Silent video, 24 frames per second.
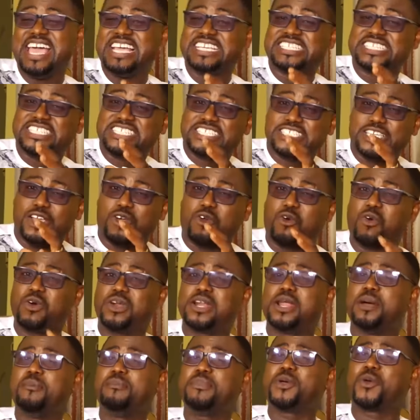
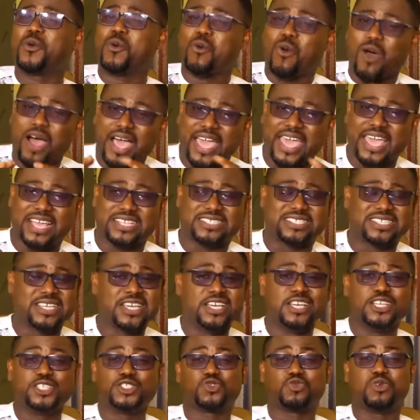shekona be quiet,
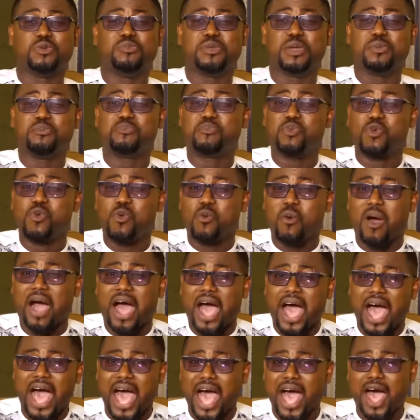swimming pool,
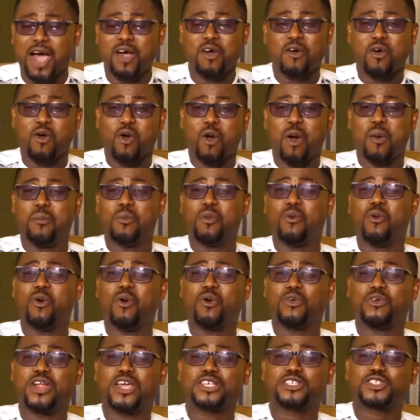waha, or
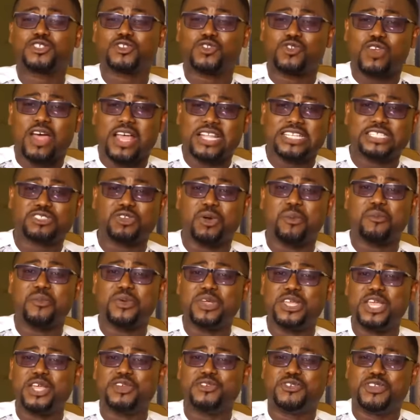more restaurant, or
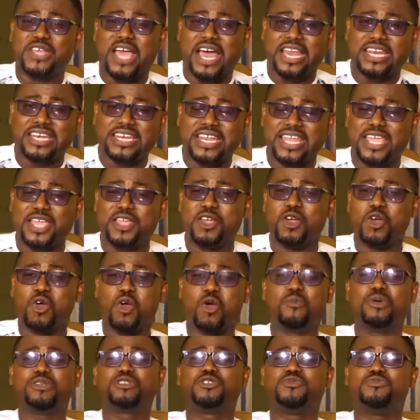we diane,
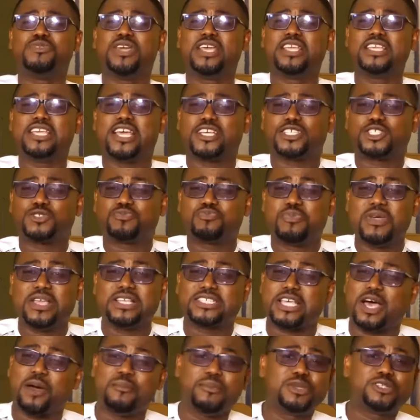ubit me in your
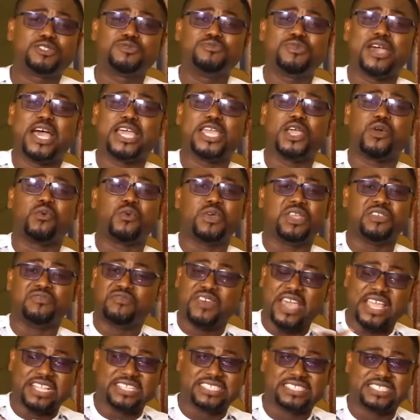space, or bit me a your
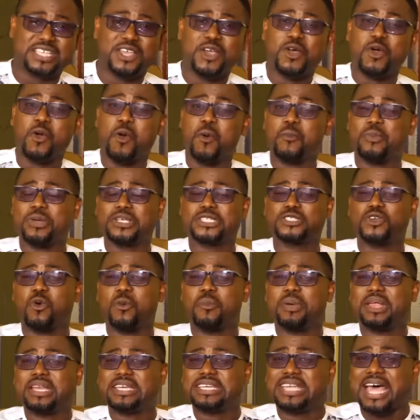event, Upesa
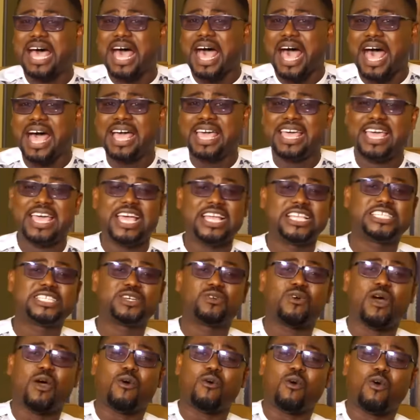obeda,
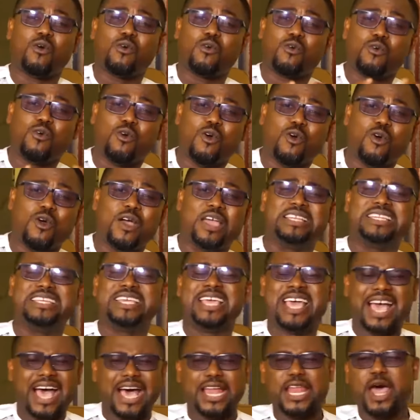ejiwa ho, any,
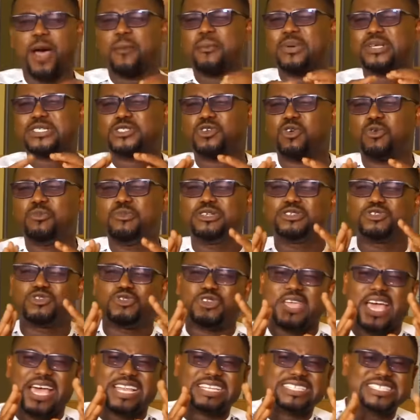and our person will be
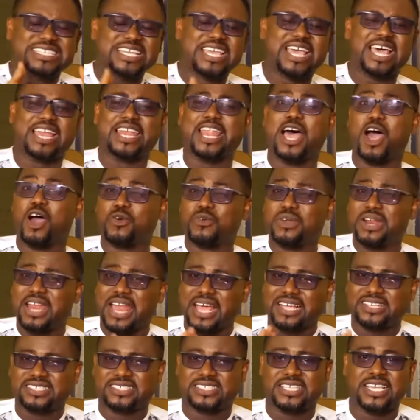swing a day and I'll
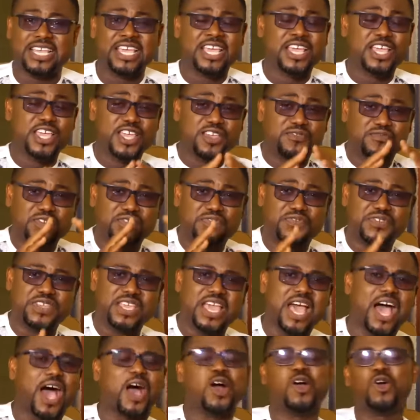relax it if you
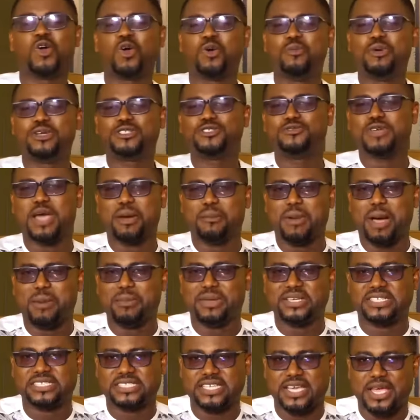fear. Ubit me
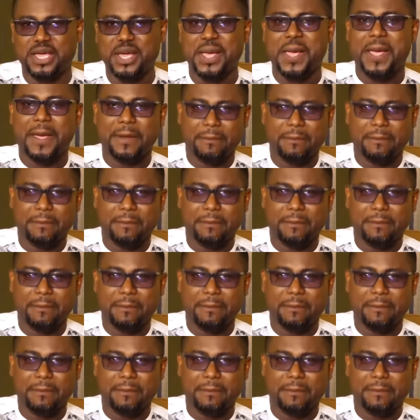about share